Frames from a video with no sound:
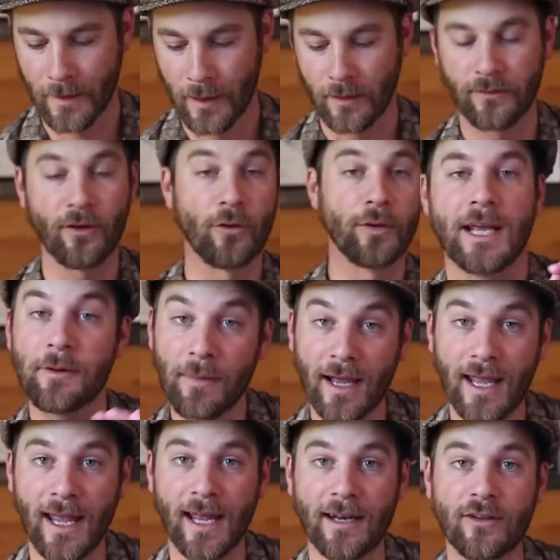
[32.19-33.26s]
So, in my
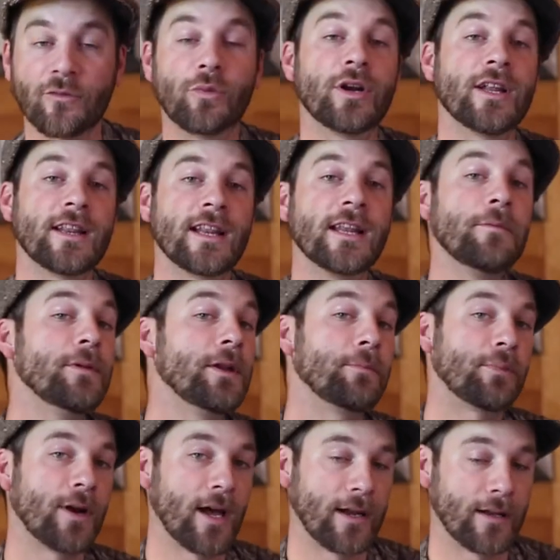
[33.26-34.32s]
hand is one of the limited
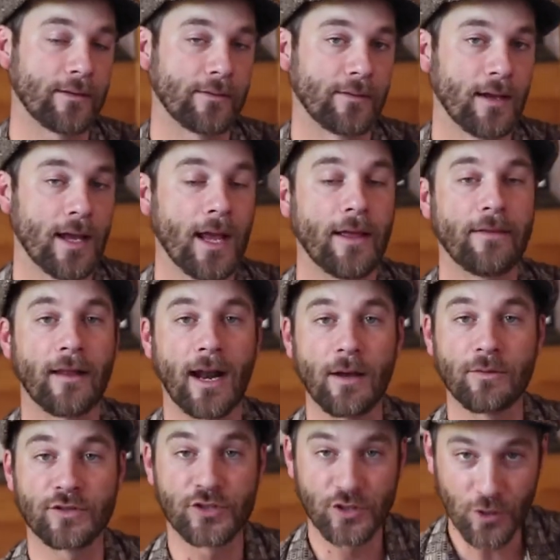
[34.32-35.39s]
products that I
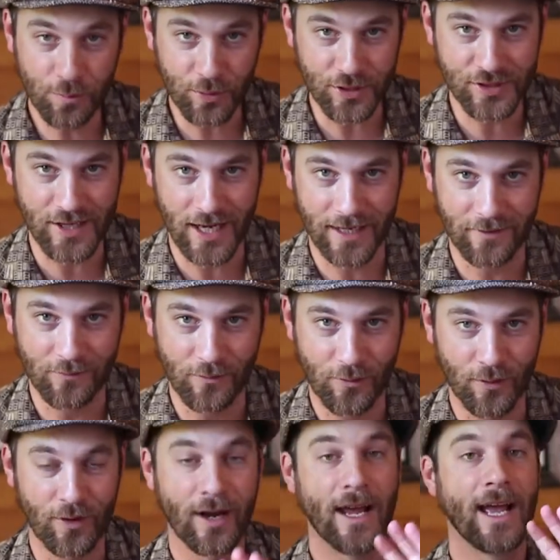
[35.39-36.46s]
was super excited
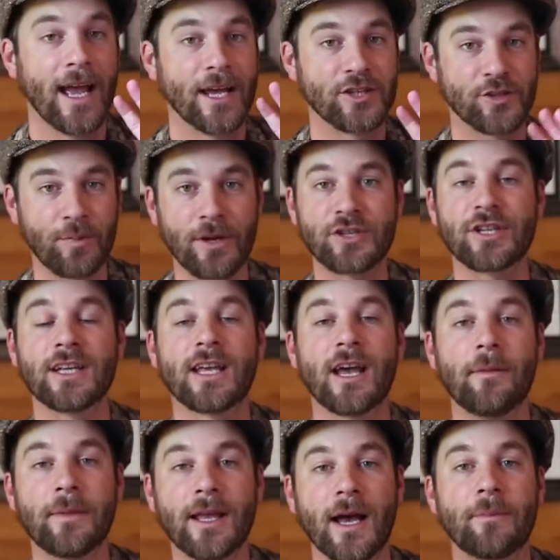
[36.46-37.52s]
for, especially
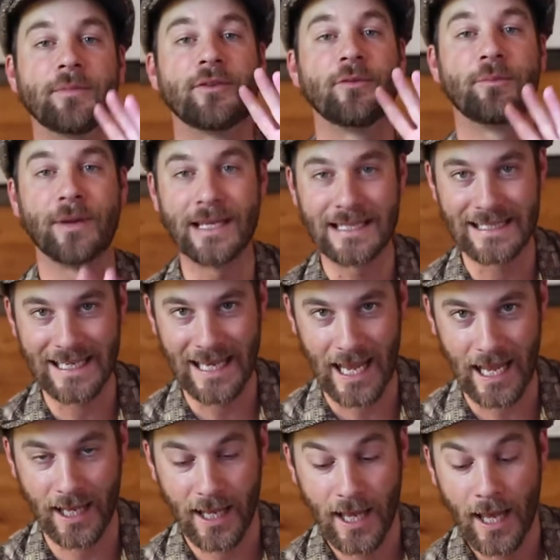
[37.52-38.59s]
coming up to
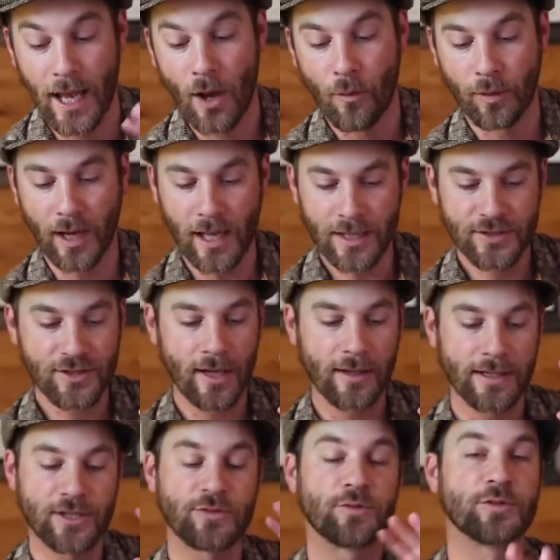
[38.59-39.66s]
PCA. When I had saw
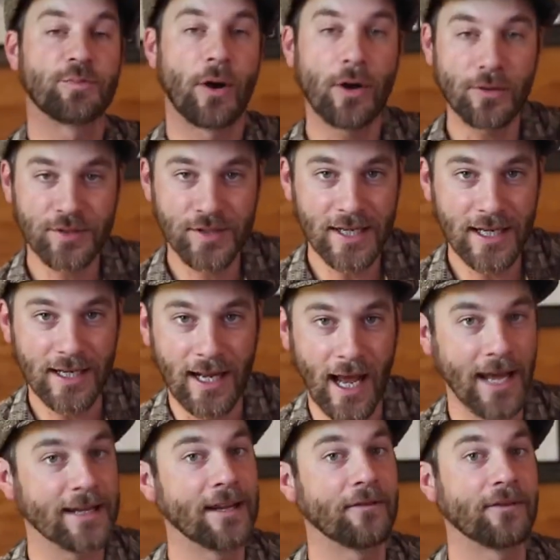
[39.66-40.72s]
this was posted,
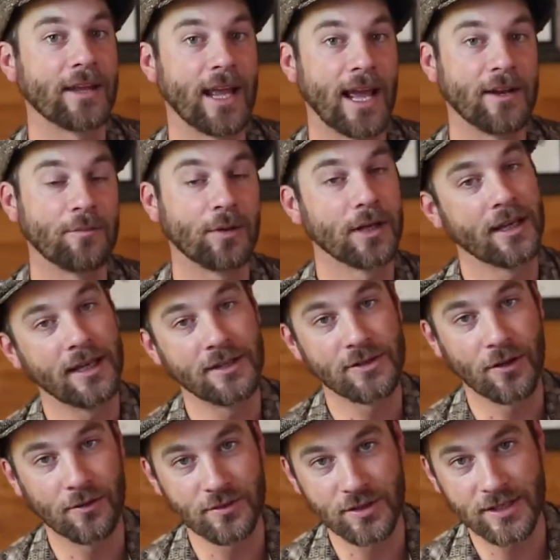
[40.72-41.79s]
I definitely had to bring it into
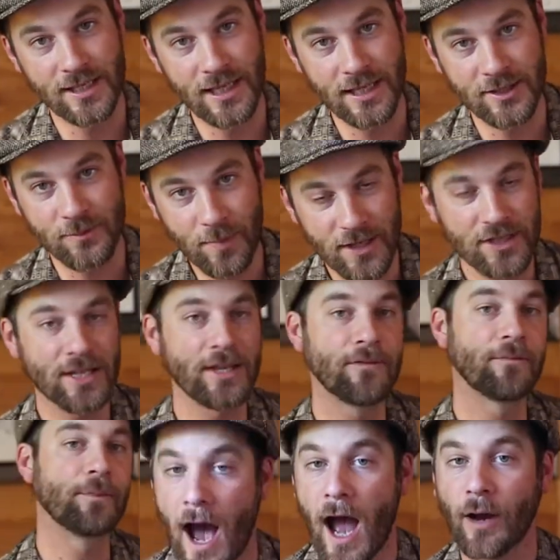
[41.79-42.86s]
OGT, especially
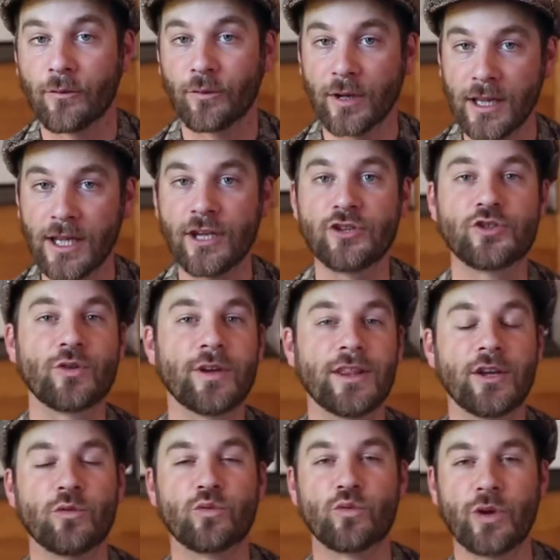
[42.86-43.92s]
if I really enjoy
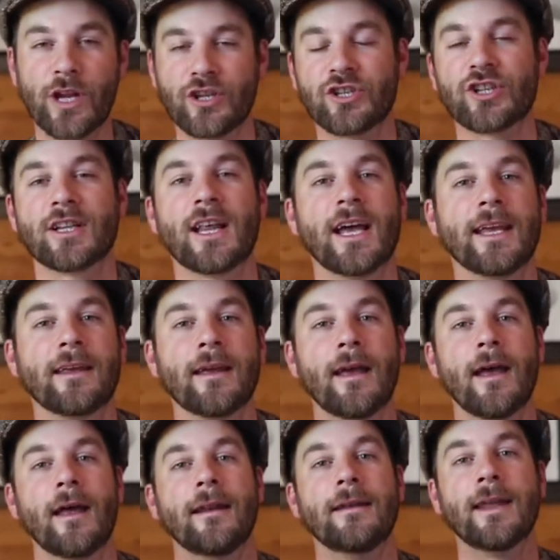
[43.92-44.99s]
the rich, like,
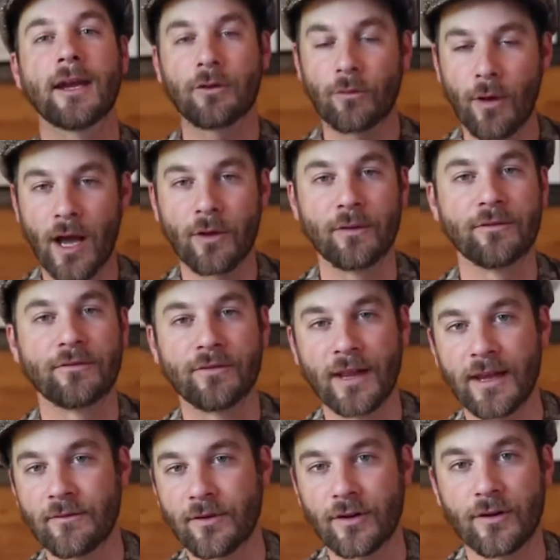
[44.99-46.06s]
Nicaraguan
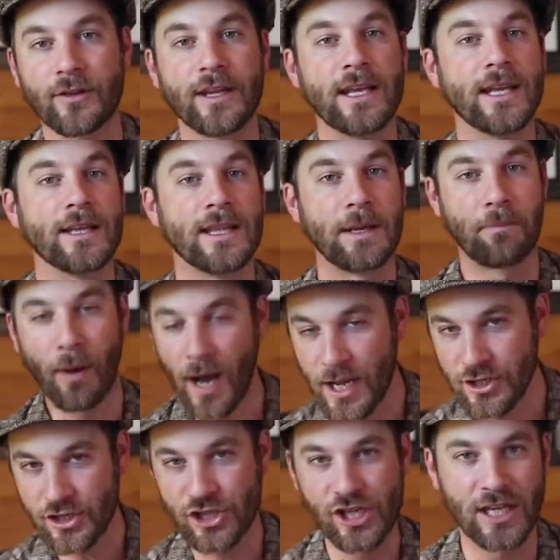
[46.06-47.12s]
flavor, the
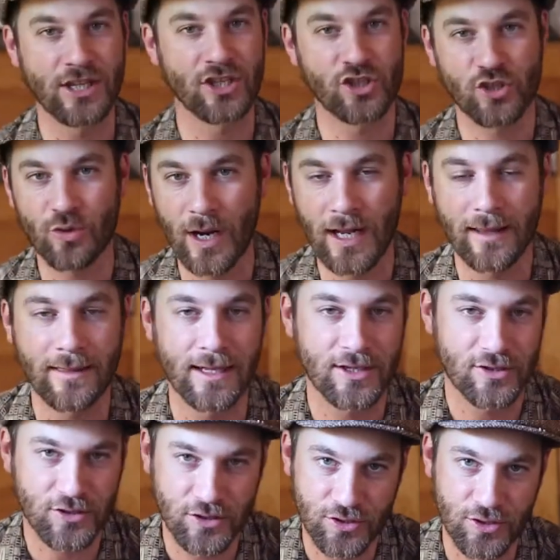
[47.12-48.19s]
punch and the strength that
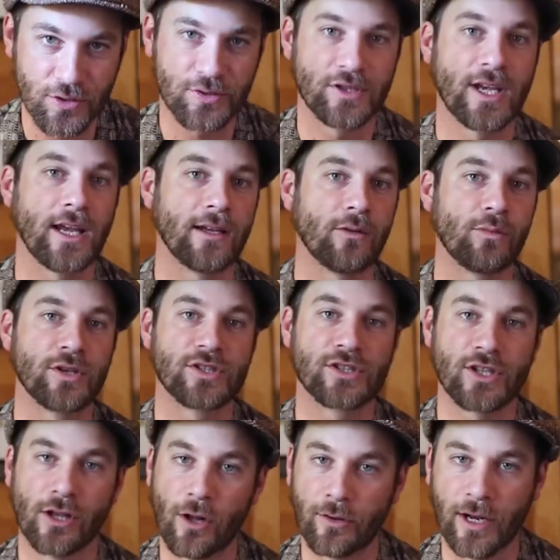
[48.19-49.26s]
is associated with
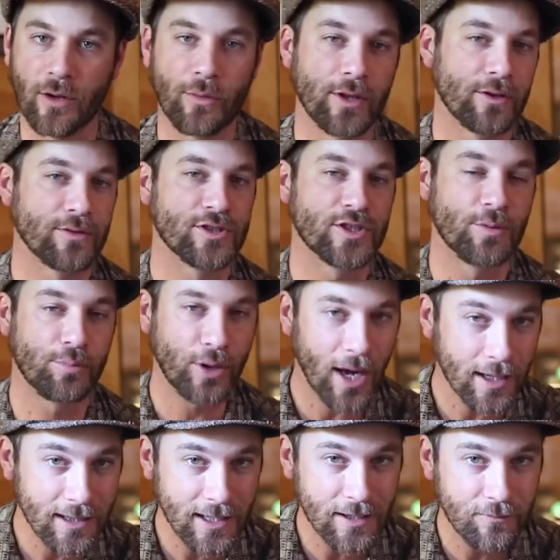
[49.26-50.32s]
Stallone, whether it's the
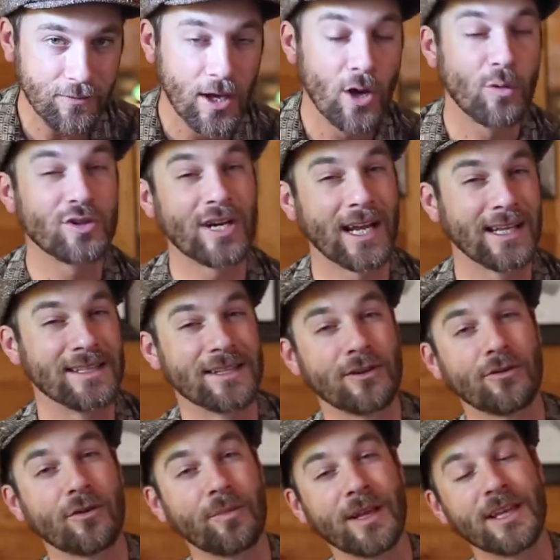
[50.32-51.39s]
broadleaf, which I
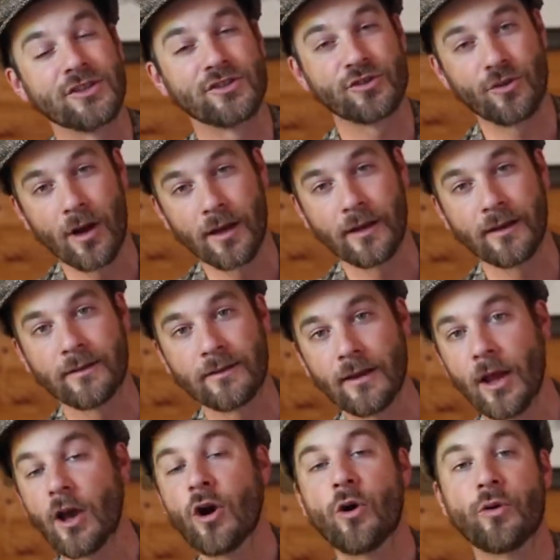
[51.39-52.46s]
consider to be his strongest,
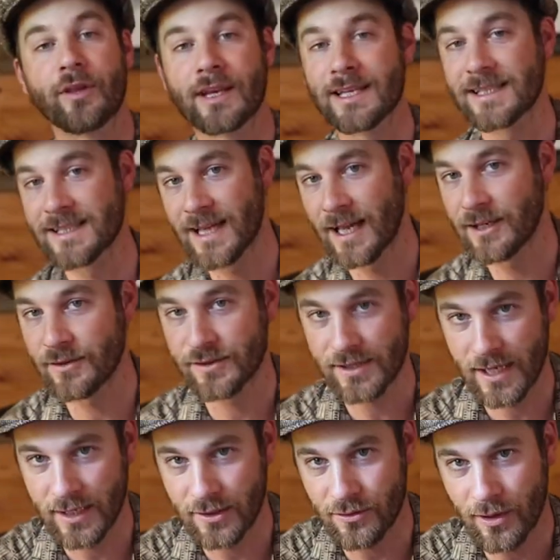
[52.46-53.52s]
or the Castaño
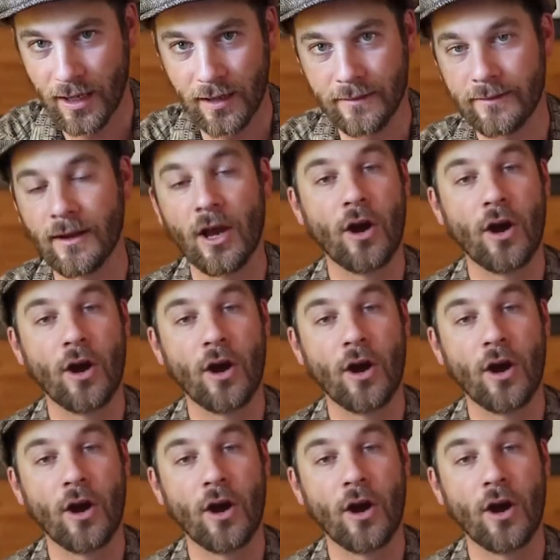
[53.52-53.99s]
San Andreas,